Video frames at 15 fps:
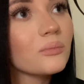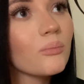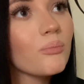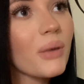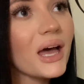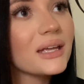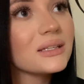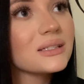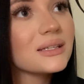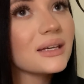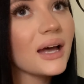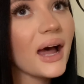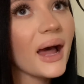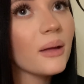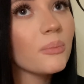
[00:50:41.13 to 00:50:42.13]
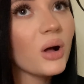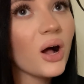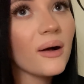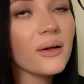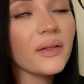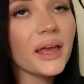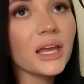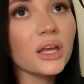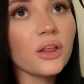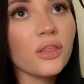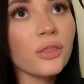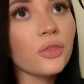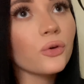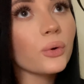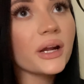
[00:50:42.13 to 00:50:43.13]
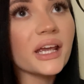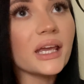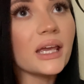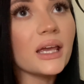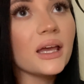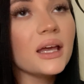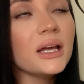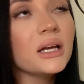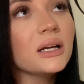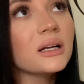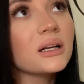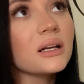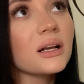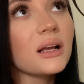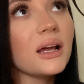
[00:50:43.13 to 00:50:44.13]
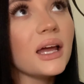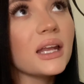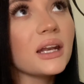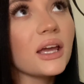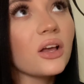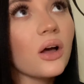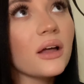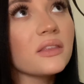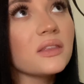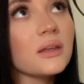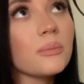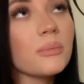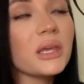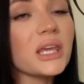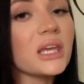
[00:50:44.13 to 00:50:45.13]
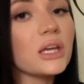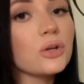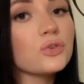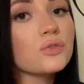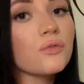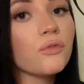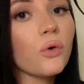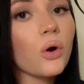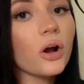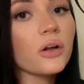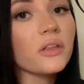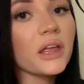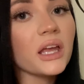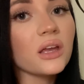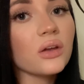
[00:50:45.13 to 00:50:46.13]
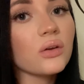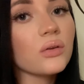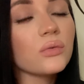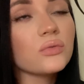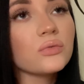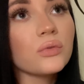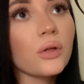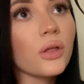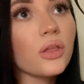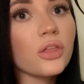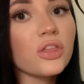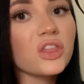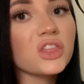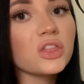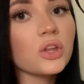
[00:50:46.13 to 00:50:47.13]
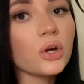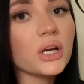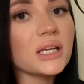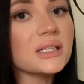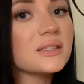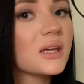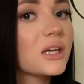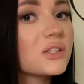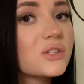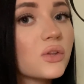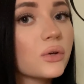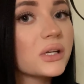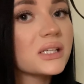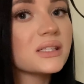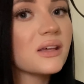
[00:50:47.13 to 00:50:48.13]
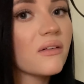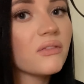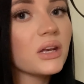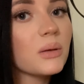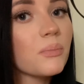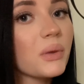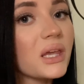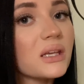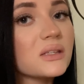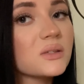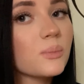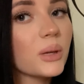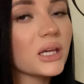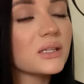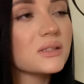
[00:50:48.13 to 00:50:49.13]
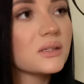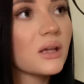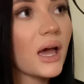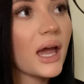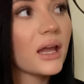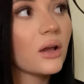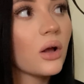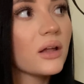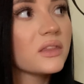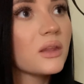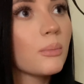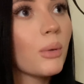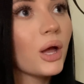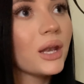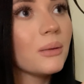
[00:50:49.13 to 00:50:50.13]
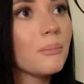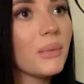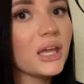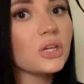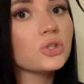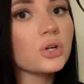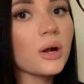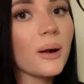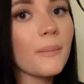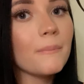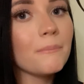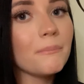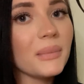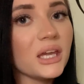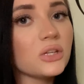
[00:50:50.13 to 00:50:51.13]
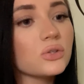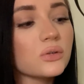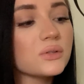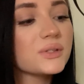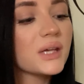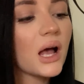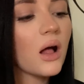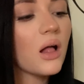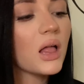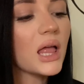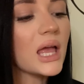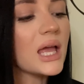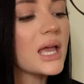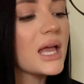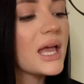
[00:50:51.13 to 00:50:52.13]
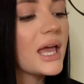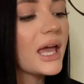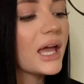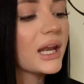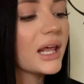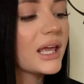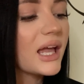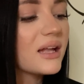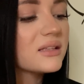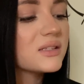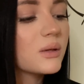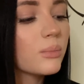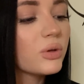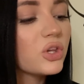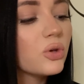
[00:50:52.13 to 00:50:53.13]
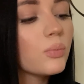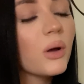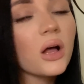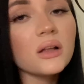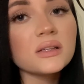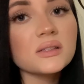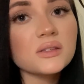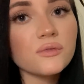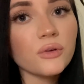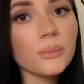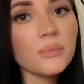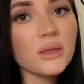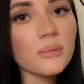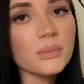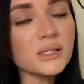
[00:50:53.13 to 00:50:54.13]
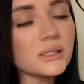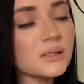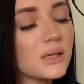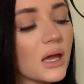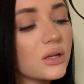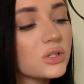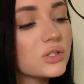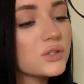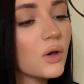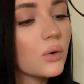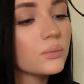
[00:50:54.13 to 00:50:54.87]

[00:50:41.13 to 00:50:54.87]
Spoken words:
But I bought like 3 and I got them each for like $36-37 a piece because I got them on a major sale and I had some coupons from them and such. So